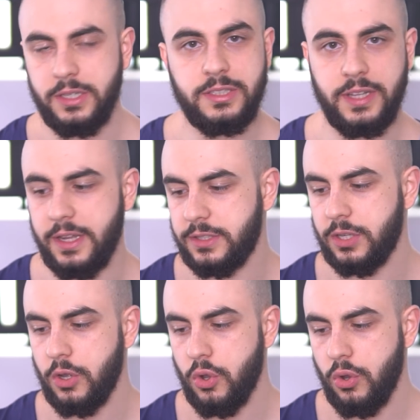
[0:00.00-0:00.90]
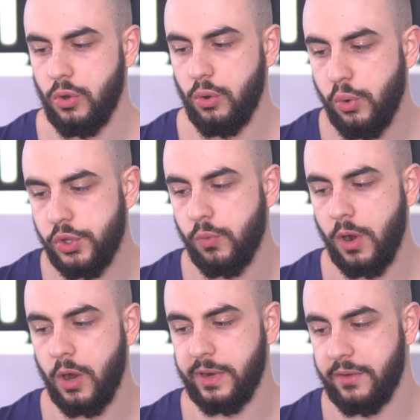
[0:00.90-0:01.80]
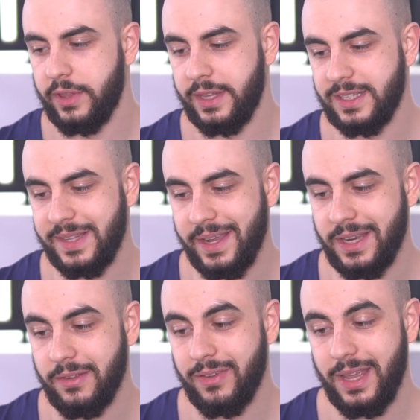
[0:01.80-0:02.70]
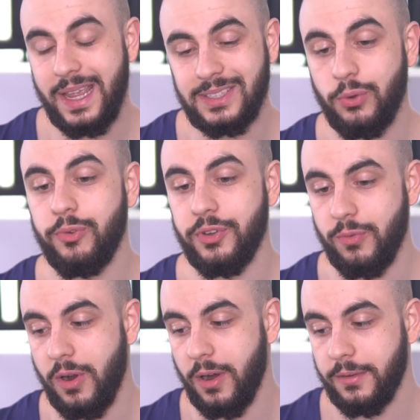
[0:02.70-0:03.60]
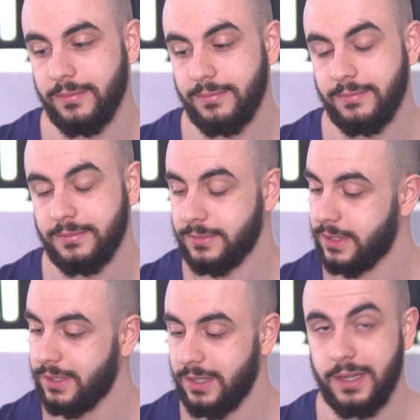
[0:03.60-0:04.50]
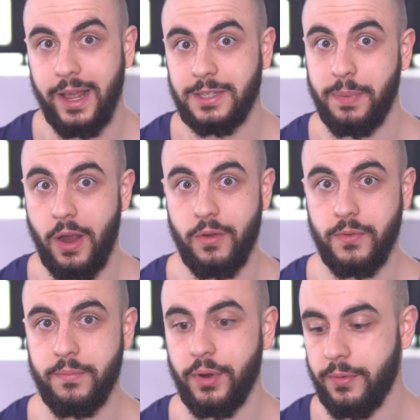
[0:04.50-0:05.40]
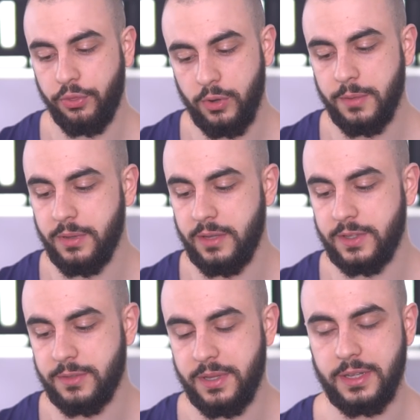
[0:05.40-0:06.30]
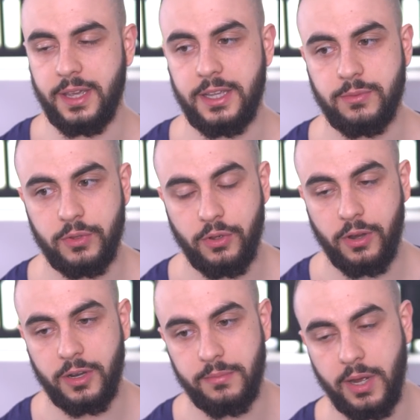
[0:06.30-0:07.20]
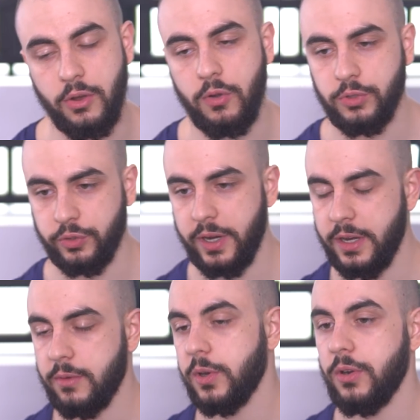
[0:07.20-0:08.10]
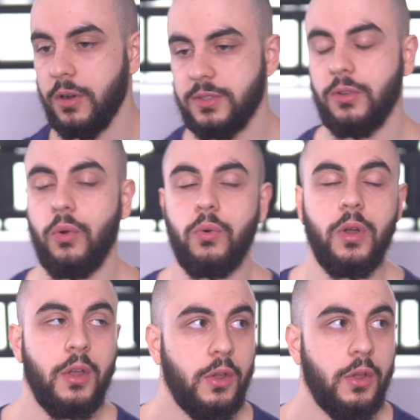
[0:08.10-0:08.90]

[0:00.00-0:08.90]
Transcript: He states, "Who you are when everything is negative is who you are." Now that's powerful, bro. I thoroughly believe this to be the case when talking about home training in regards to the whole